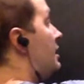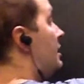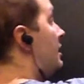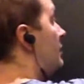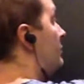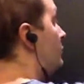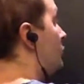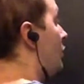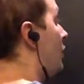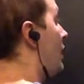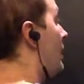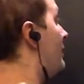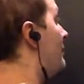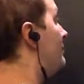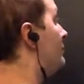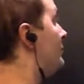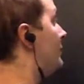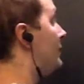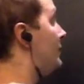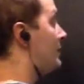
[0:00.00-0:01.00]
A prime,
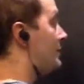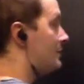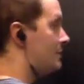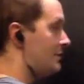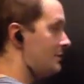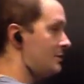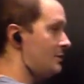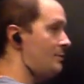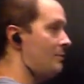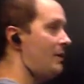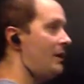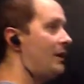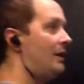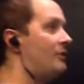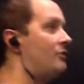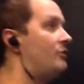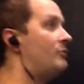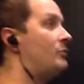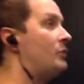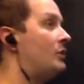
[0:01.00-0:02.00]
because there's a
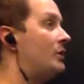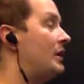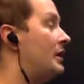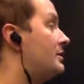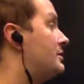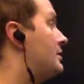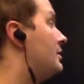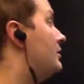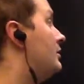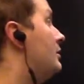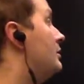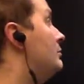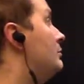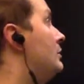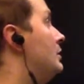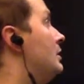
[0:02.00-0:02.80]
path connecting them,